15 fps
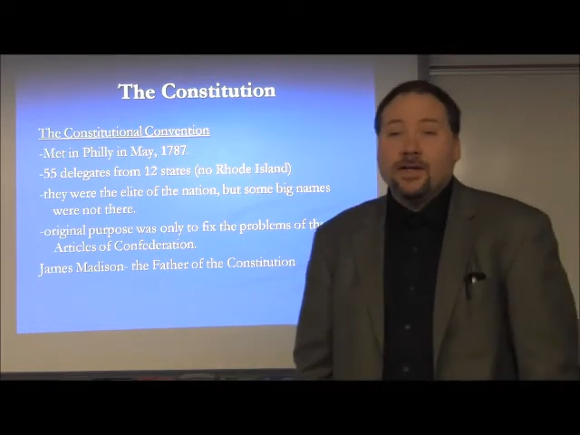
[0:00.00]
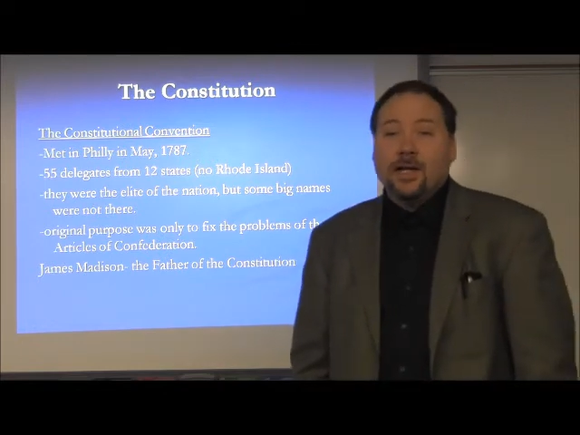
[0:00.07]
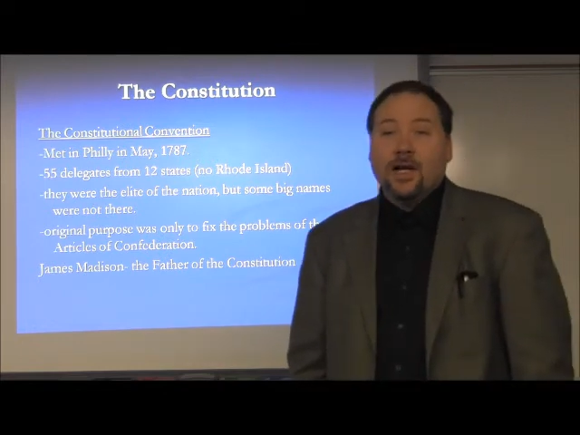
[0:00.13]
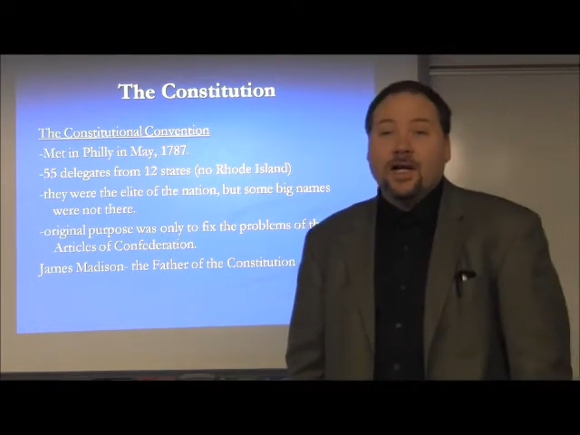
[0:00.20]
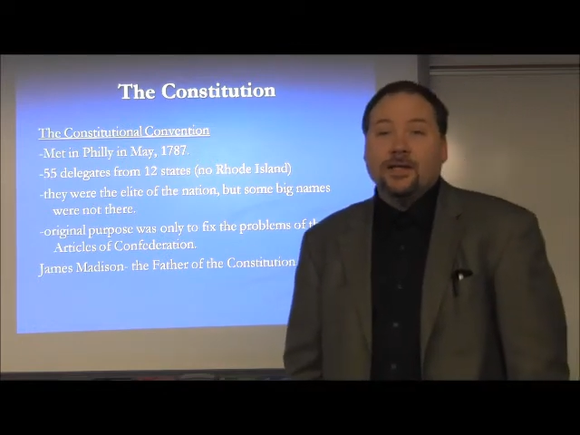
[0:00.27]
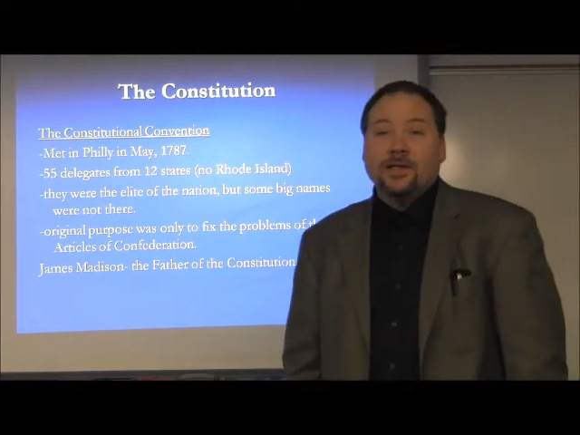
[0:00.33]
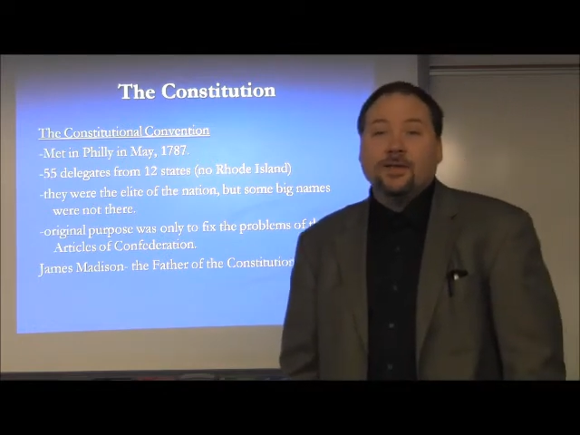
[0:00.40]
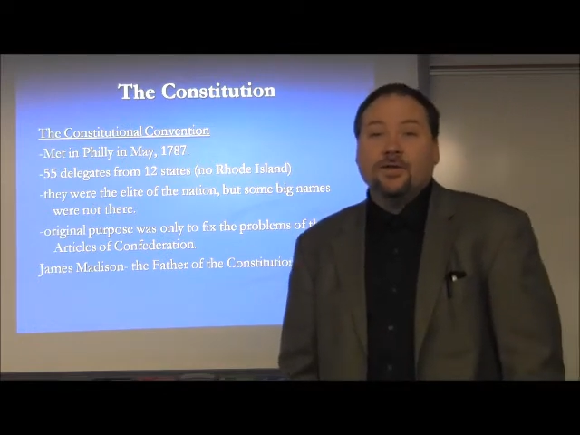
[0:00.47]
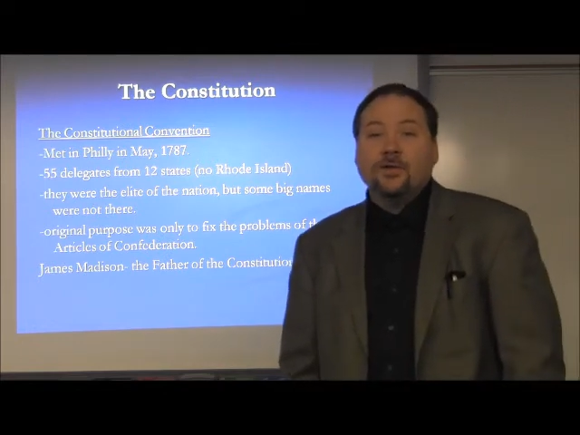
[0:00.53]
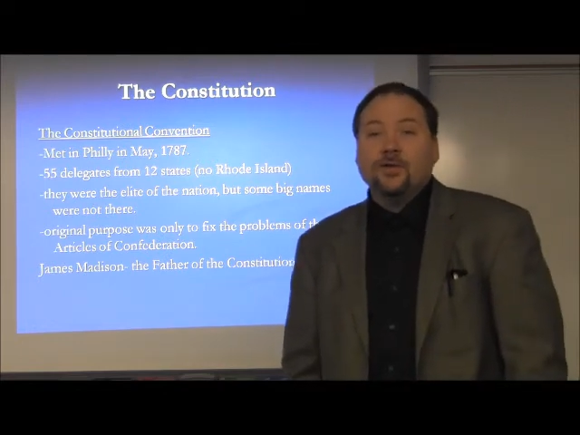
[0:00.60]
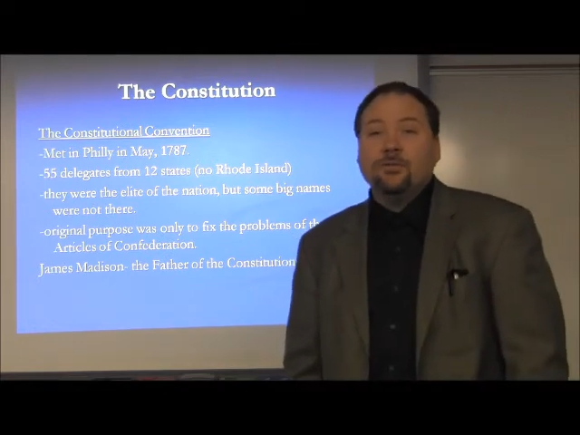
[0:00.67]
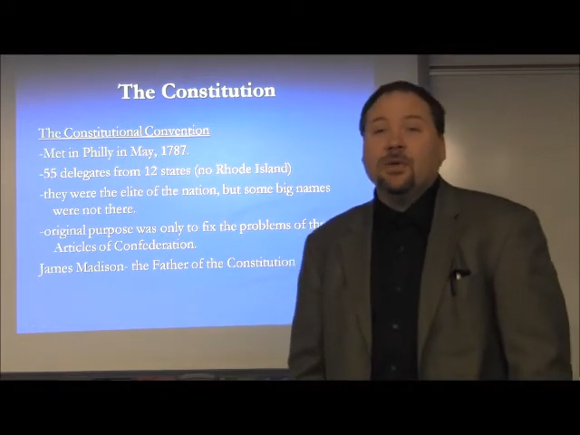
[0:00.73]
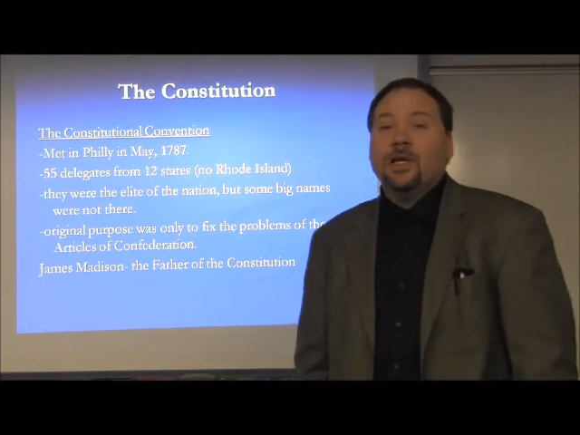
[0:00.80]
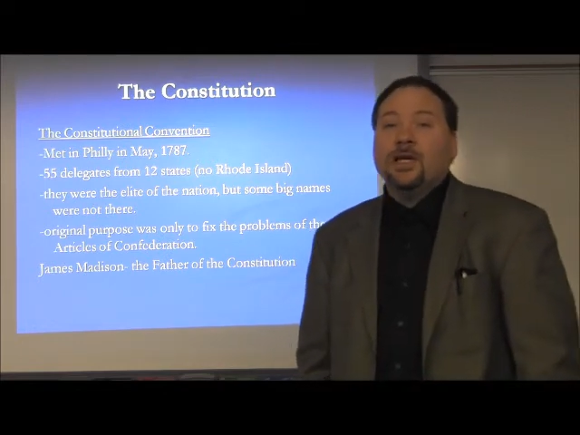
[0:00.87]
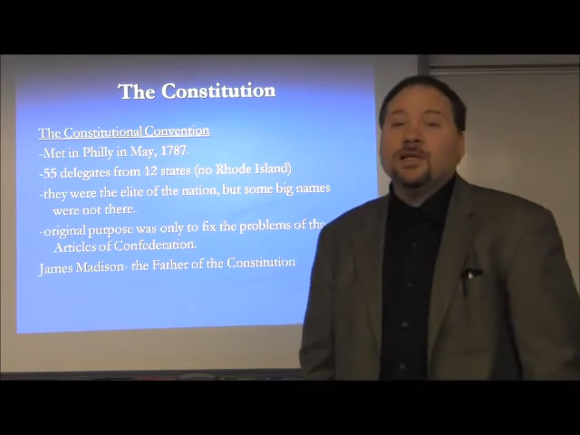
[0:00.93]
the
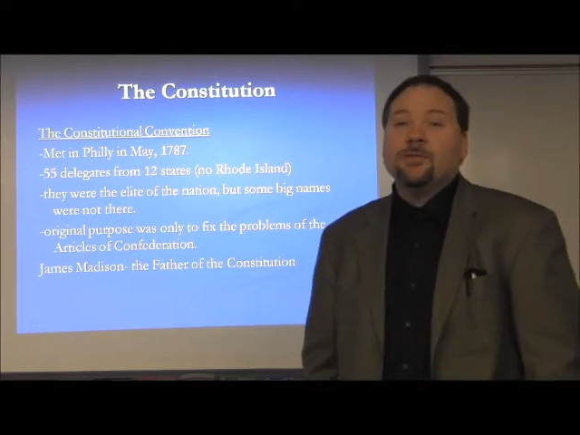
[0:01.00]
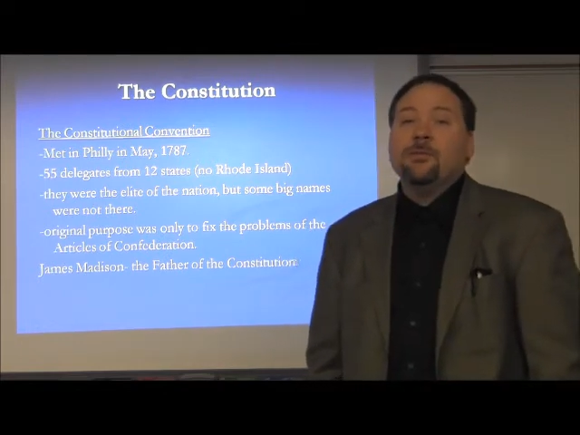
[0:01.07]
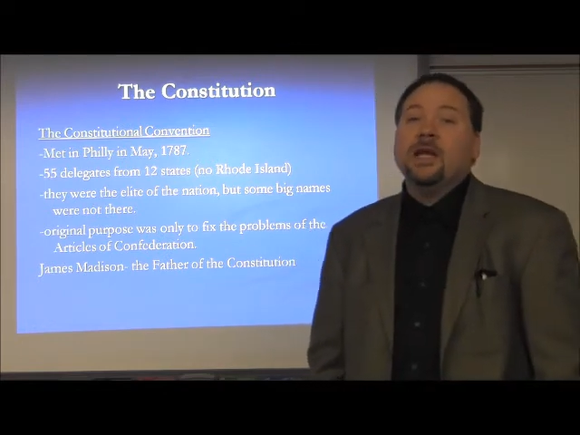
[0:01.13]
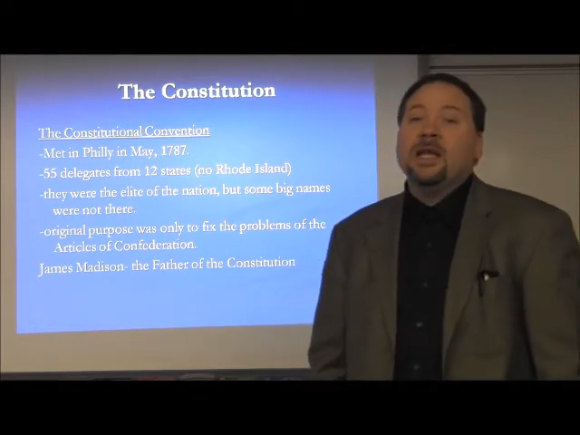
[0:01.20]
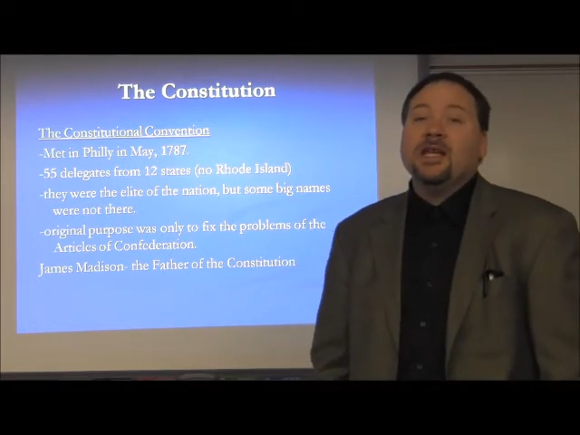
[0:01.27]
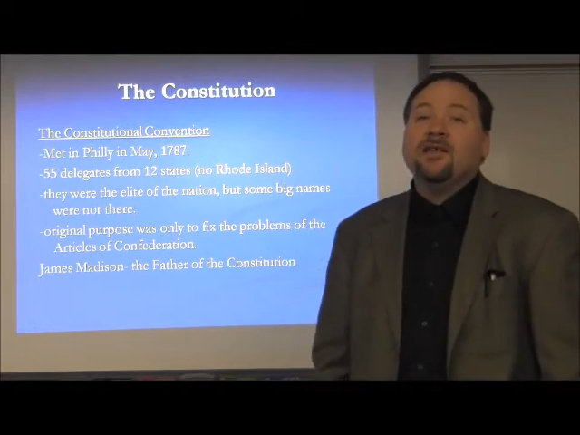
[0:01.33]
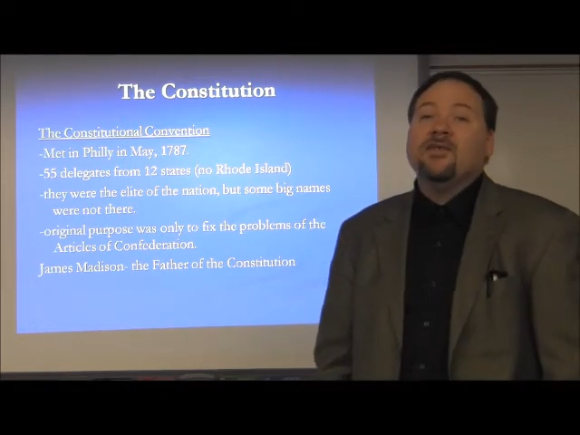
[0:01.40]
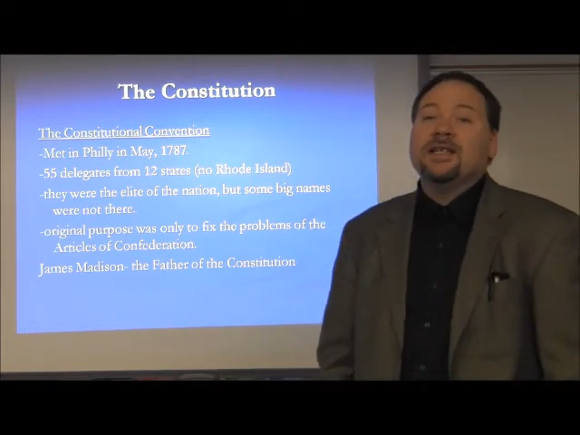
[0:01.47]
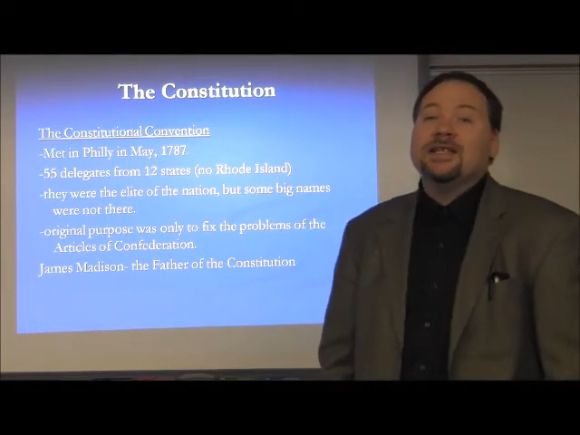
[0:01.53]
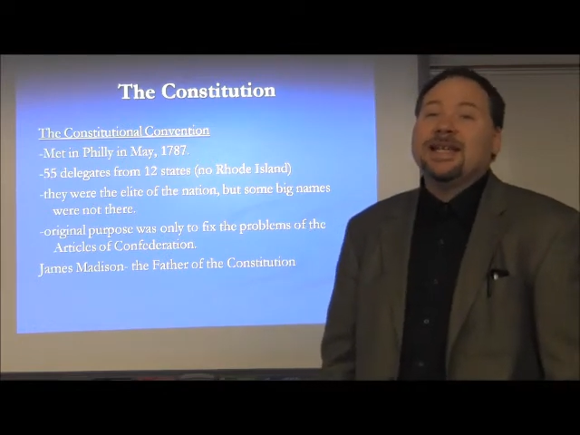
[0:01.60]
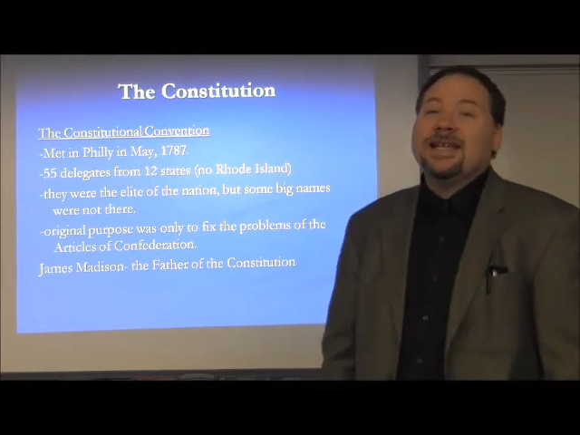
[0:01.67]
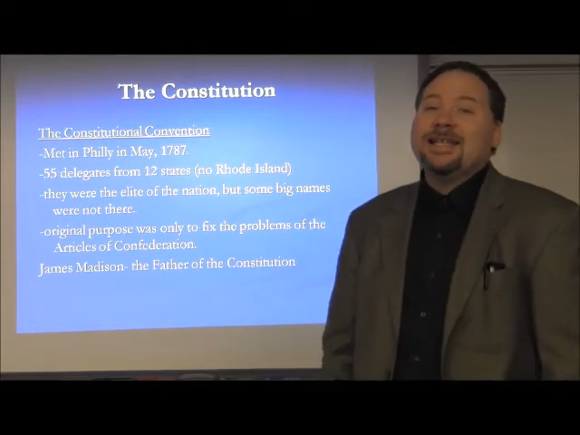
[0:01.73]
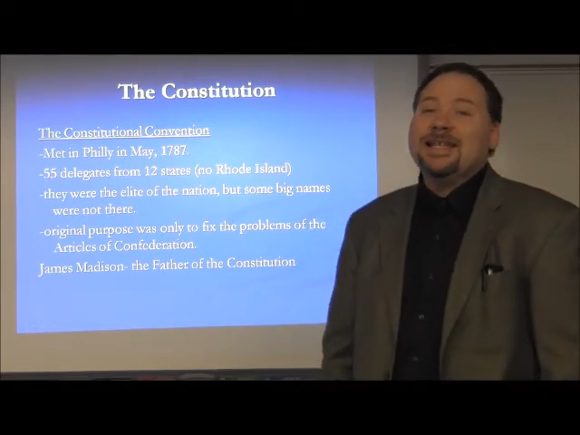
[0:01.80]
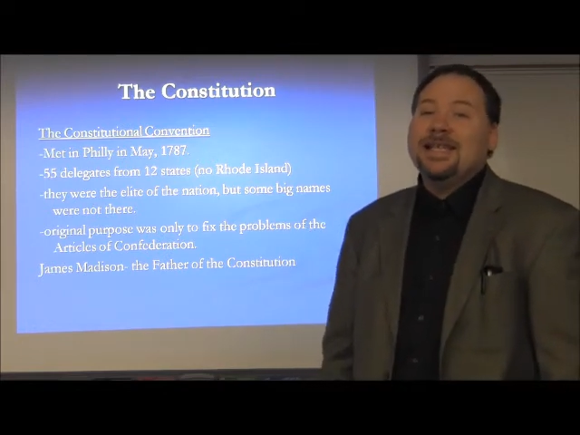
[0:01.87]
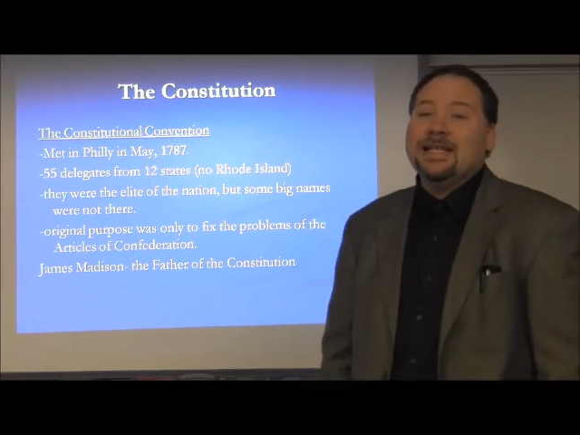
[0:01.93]
Constitution because many of his
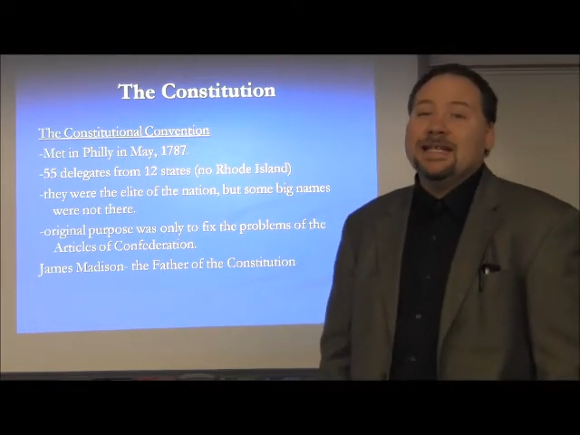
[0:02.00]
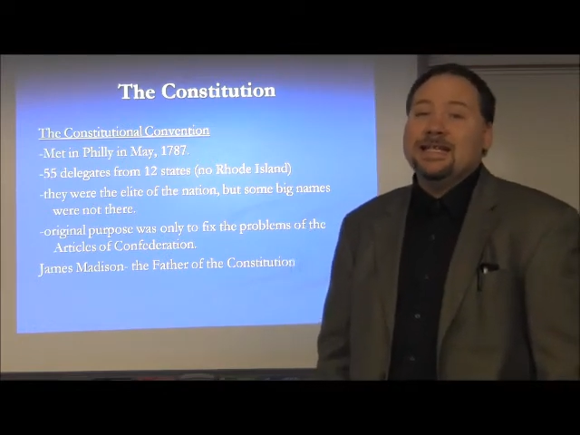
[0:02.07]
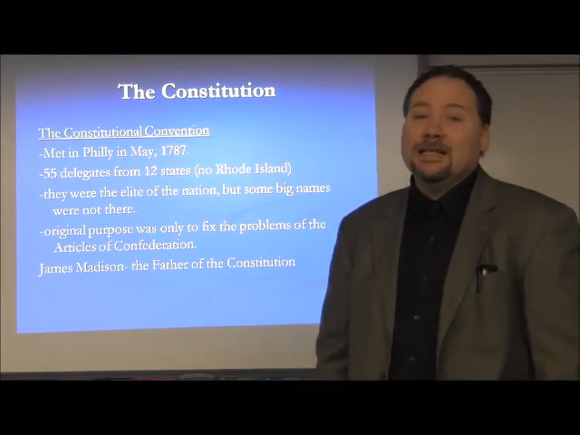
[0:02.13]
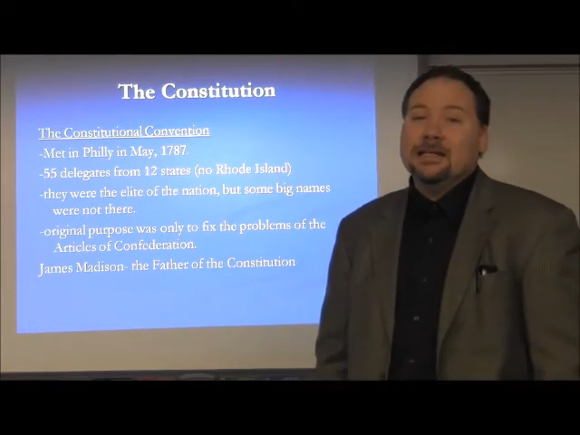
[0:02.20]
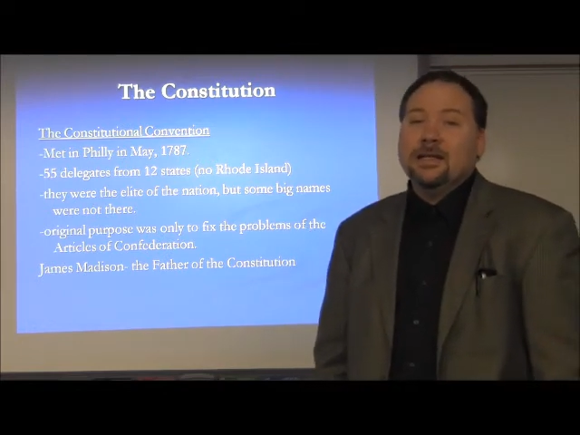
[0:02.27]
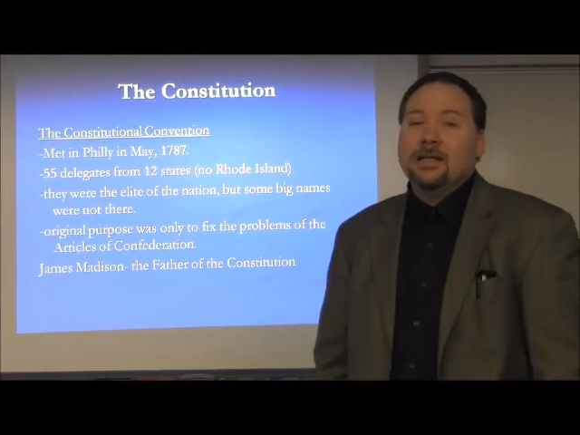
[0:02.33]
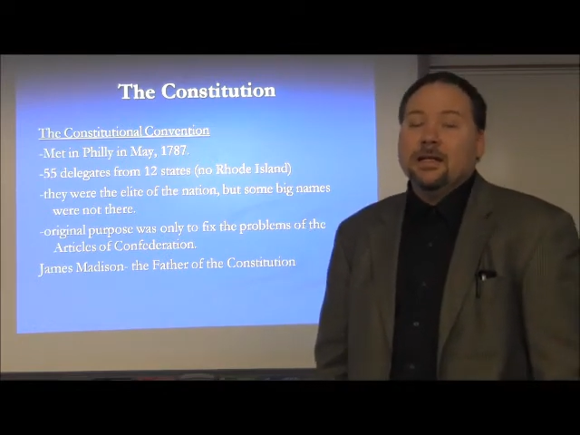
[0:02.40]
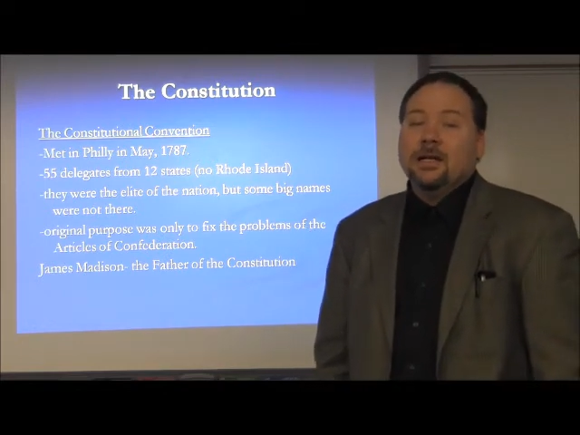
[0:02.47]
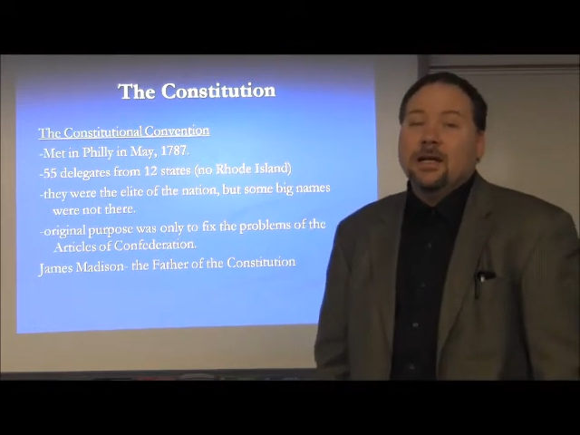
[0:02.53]
ideas